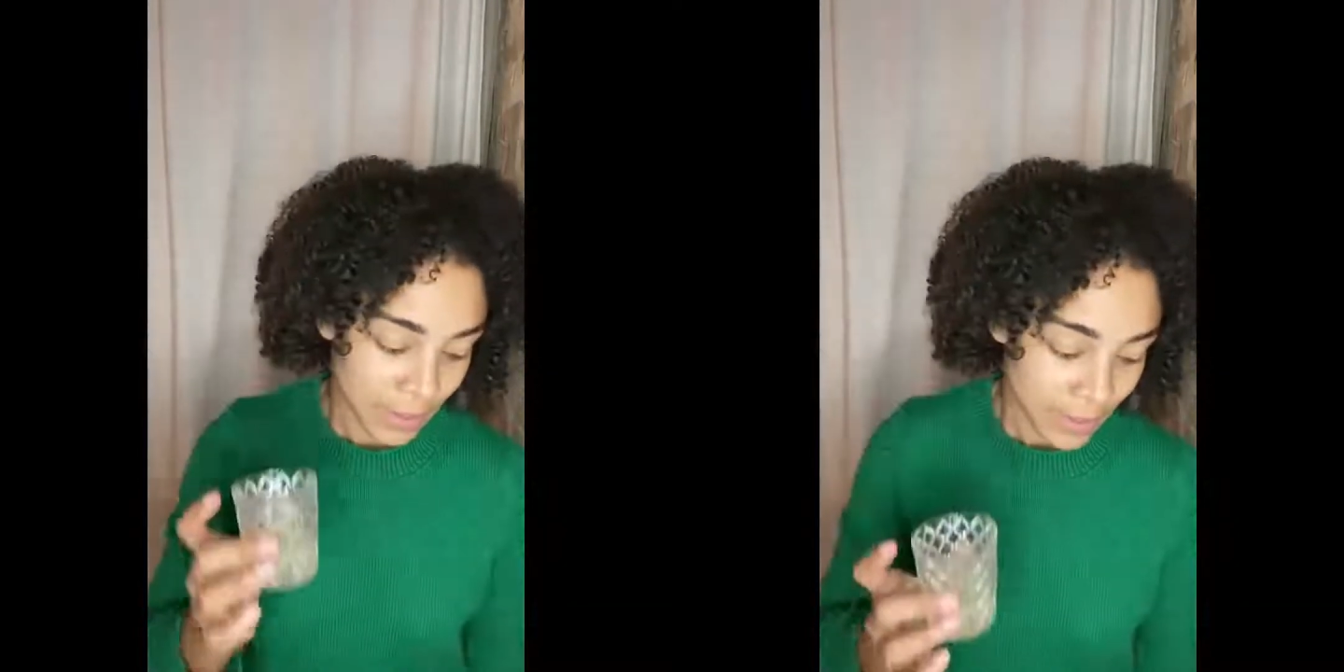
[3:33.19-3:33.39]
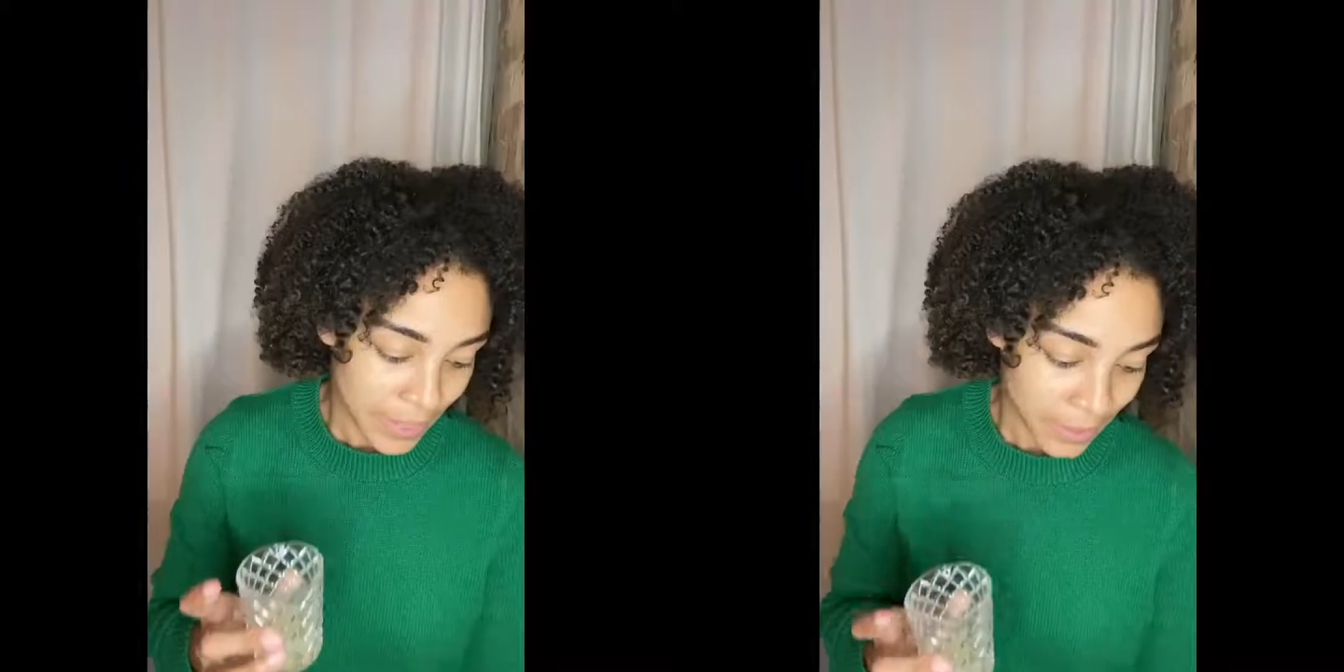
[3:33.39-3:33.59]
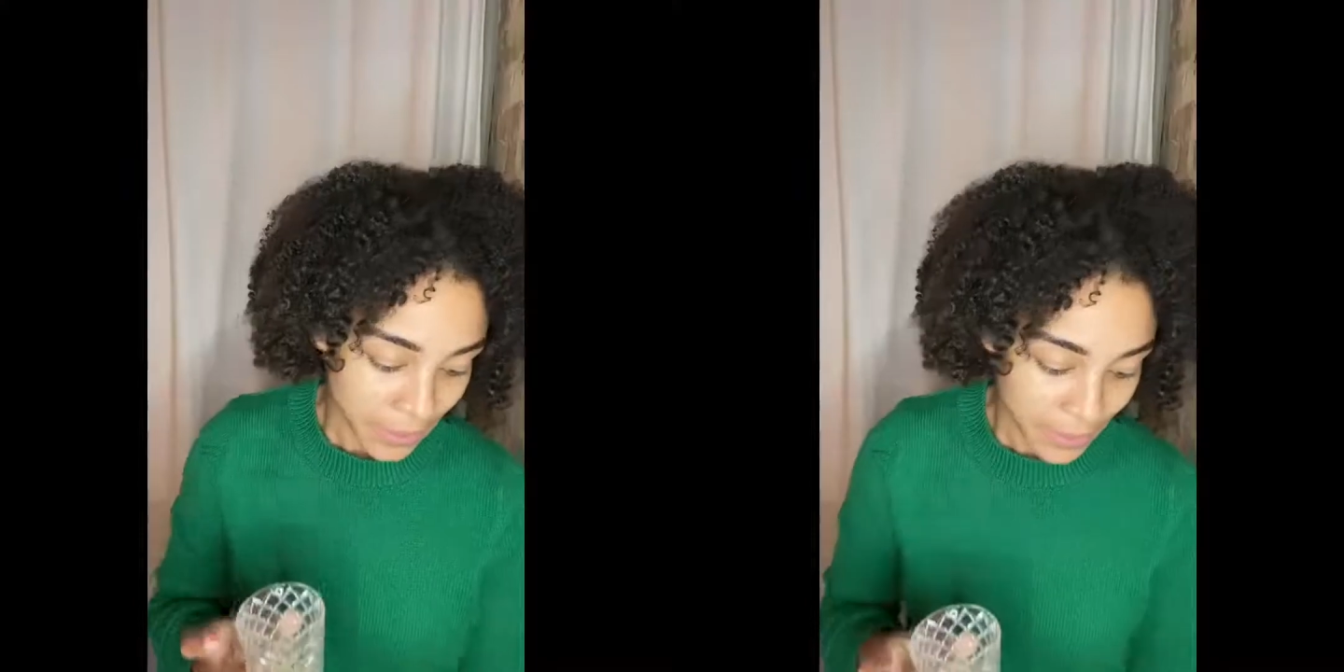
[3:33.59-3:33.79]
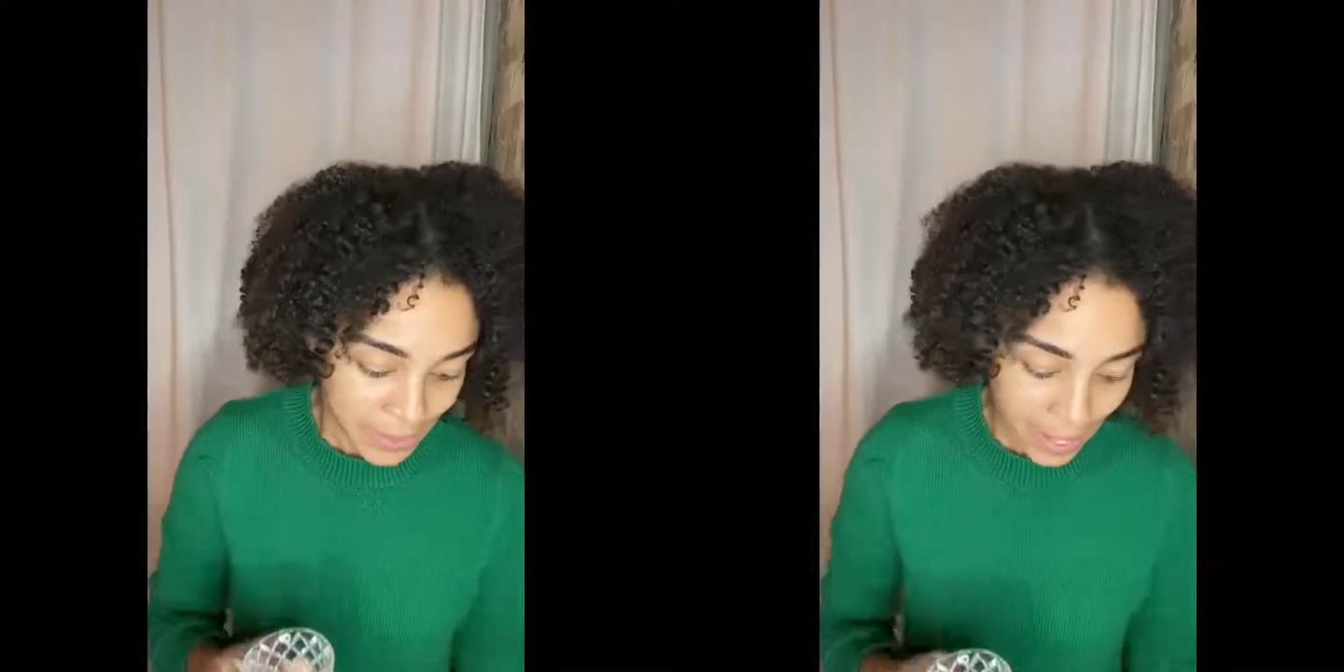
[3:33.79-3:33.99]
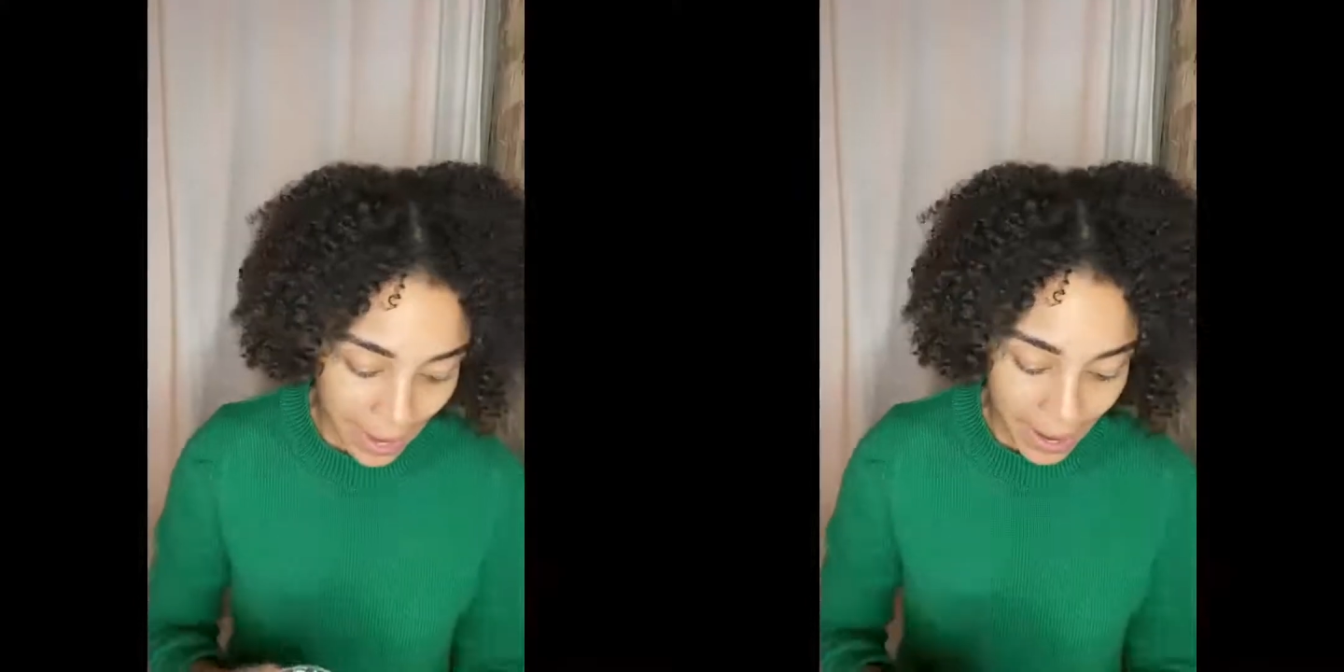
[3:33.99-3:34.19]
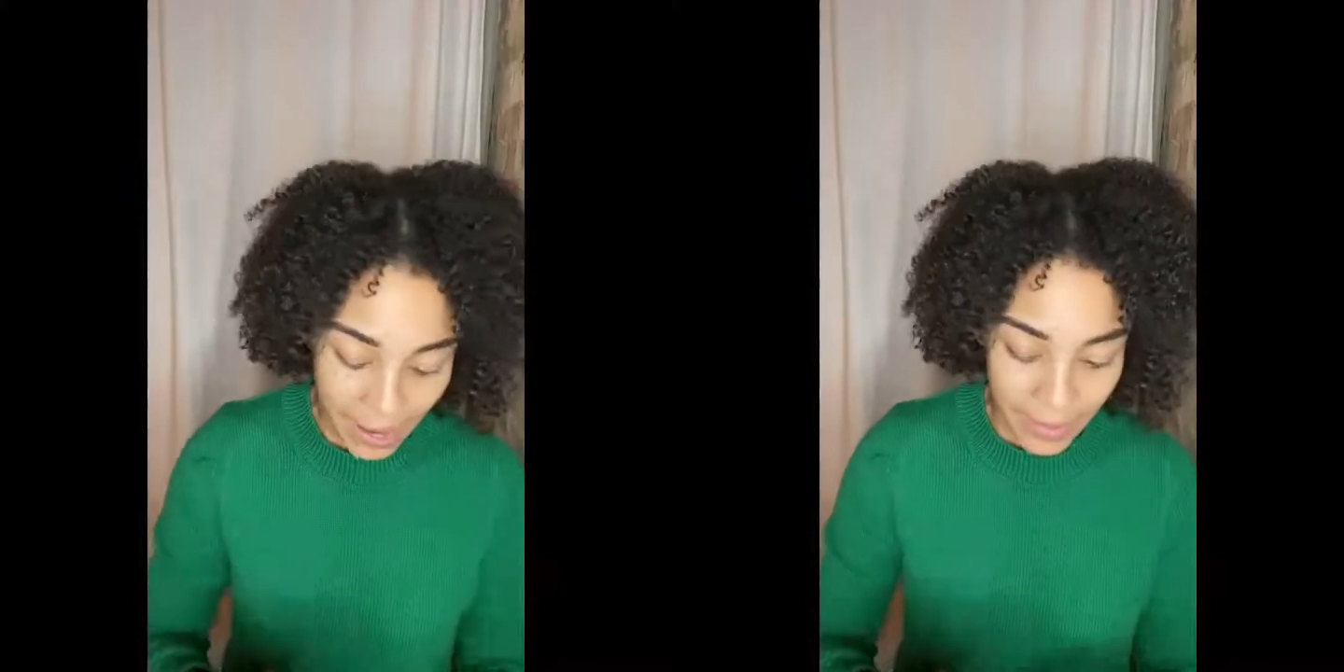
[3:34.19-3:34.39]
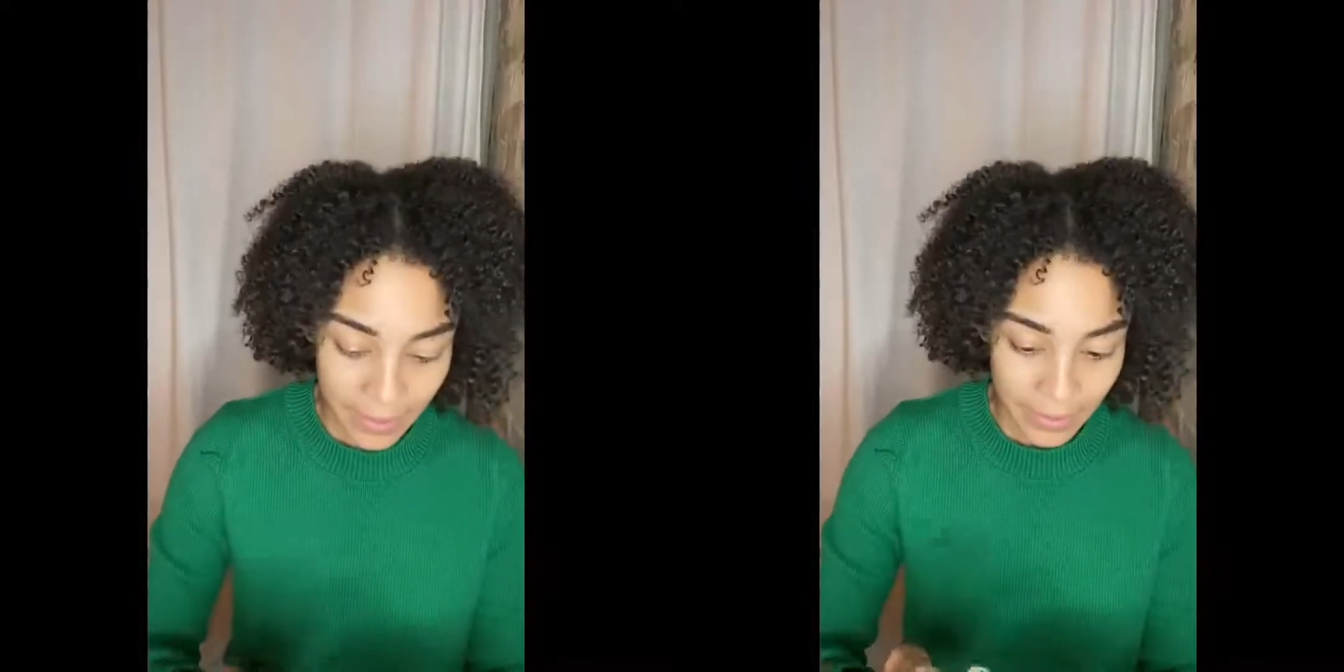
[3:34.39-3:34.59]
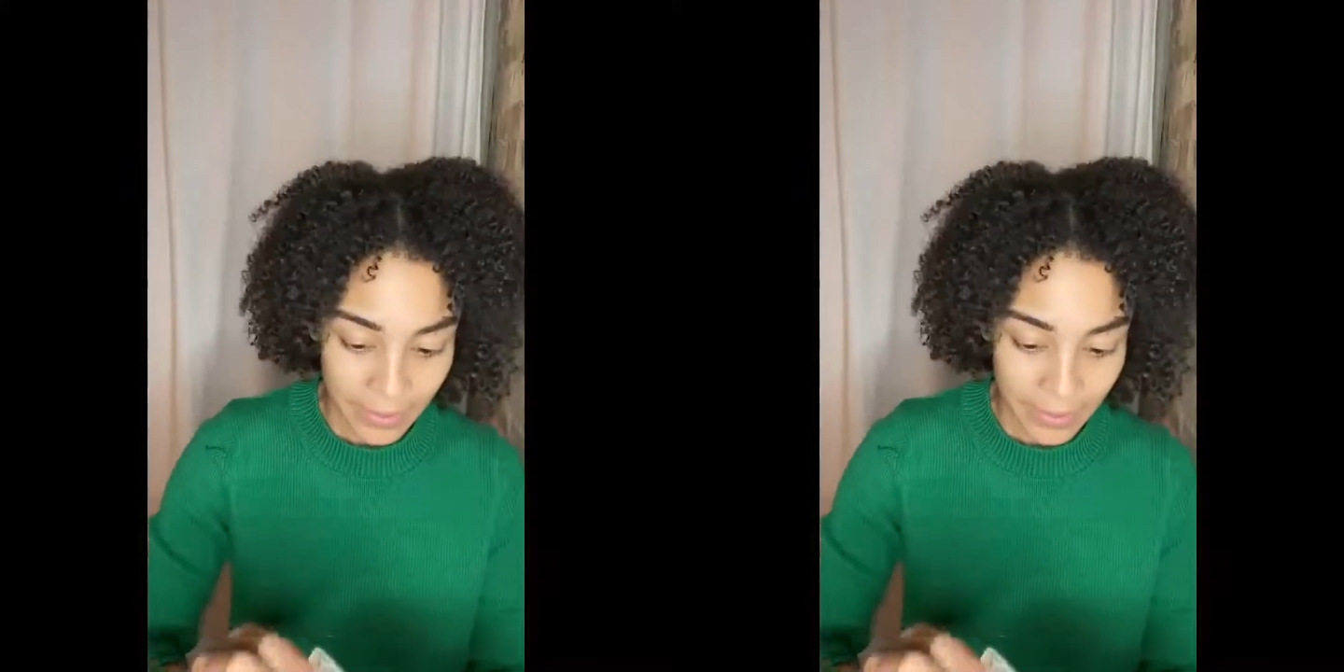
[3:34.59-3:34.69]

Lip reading: that we're going to add